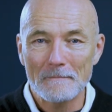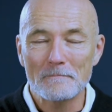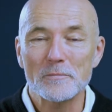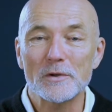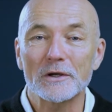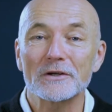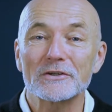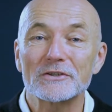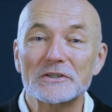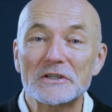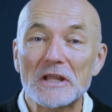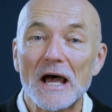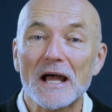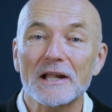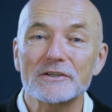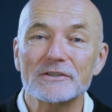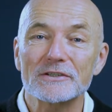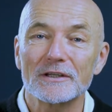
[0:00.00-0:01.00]
Because
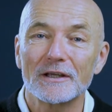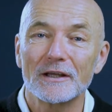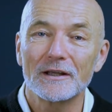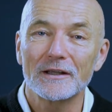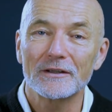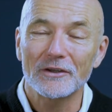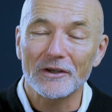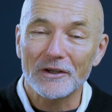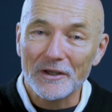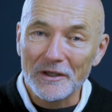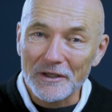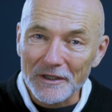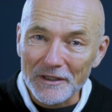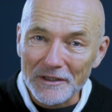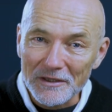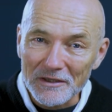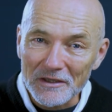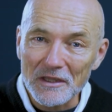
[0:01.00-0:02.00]
that's the
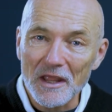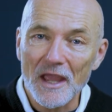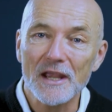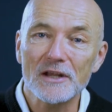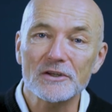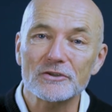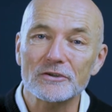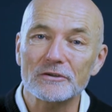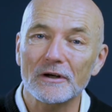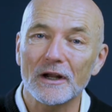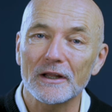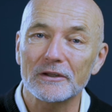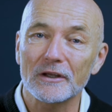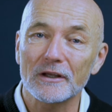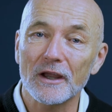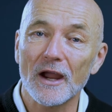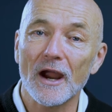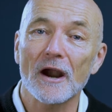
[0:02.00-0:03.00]
nature and the
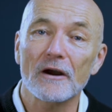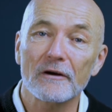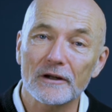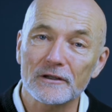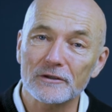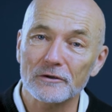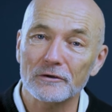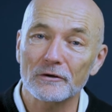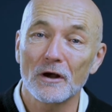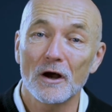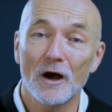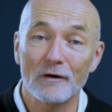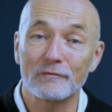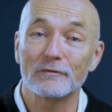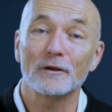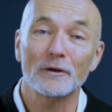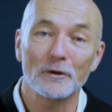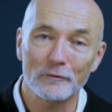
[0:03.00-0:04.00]
character
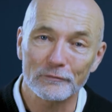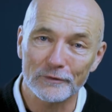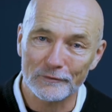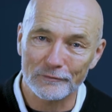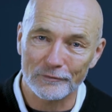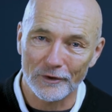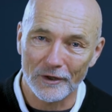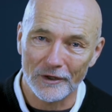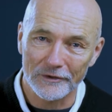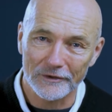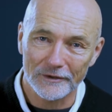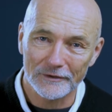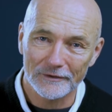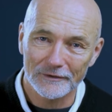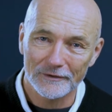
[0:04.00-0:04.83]
of a loving Father.